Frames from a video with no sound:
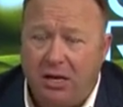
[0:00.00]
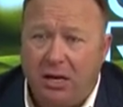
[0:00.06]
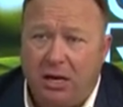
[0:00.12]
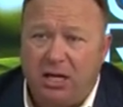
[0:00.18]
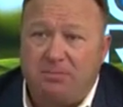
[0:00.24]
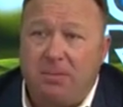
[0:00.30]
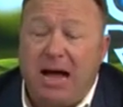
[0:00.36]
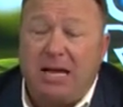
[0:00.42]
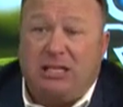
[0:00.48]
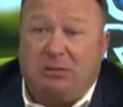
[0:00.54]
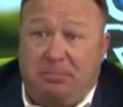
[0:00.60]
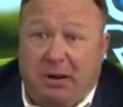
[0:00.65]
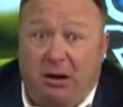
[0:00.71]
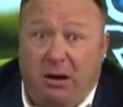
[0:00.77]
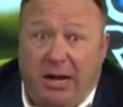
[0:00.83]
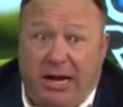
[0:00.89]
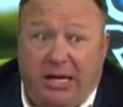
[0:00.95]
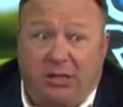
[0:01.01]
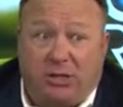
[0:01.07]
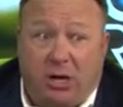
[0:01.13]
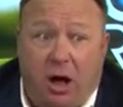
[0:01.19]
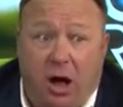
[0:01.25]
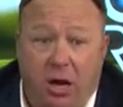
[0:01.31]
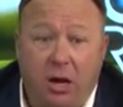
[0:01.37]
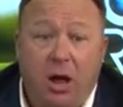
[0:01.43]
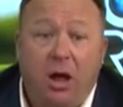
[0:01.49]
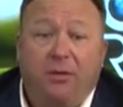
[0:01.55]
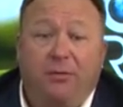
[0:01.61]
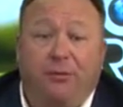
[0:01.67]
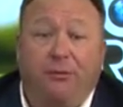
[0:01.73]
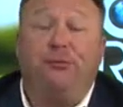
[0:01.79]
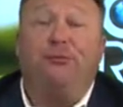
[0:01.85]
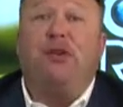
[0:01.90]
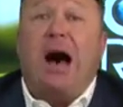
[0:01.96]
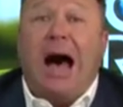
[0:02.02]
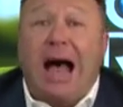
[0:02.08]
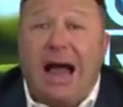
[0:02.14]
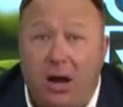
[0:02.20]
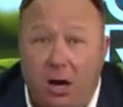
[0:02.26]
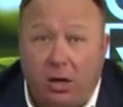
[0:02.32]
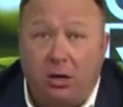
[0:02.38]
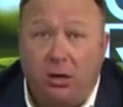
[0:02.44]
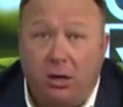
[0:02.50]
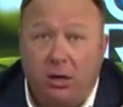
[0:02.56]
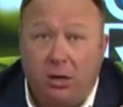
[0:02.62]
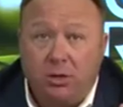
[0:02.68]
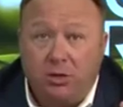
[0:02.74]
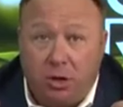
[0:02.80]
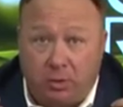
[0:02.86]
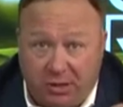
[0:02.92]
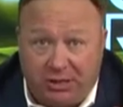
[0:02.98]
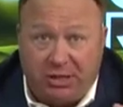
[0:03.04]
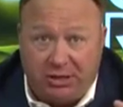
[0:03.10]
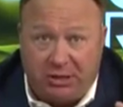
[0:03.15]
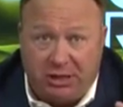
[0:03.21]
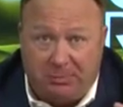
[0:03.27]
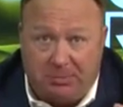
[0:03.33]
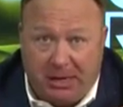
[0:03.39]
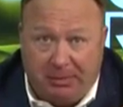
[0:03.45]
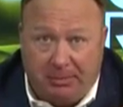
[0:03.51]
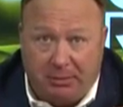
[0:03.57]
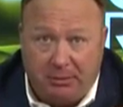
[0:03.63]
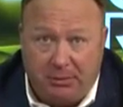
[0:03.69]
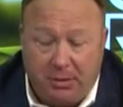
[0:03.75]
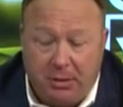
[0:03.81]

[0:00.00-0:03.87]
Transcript: Because my spirit is on fire to resist these people.